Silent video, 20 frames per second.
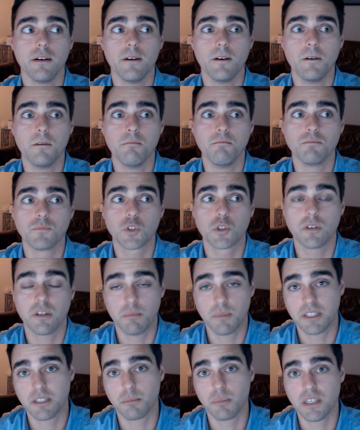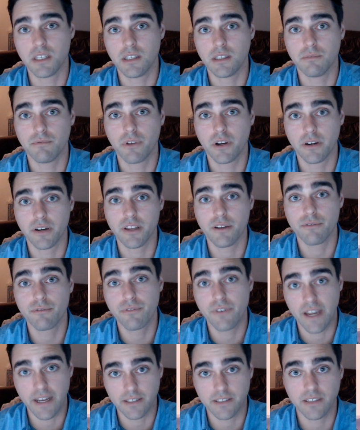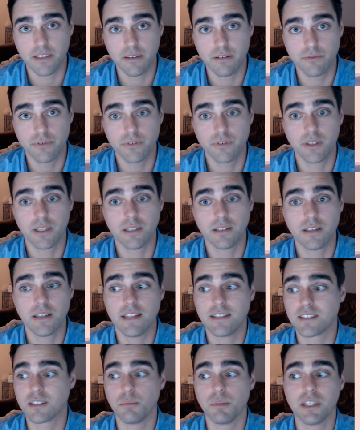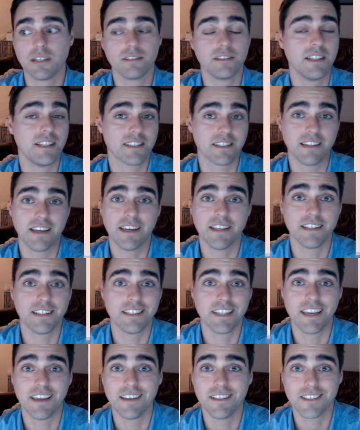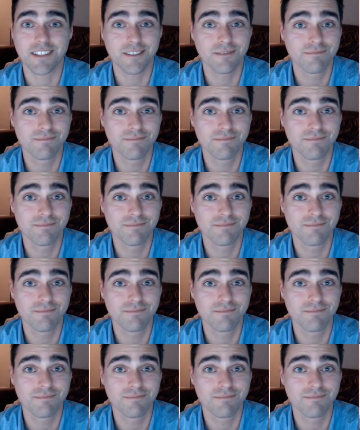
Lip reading: treatment to be very effective, it needs to be at least 90 days.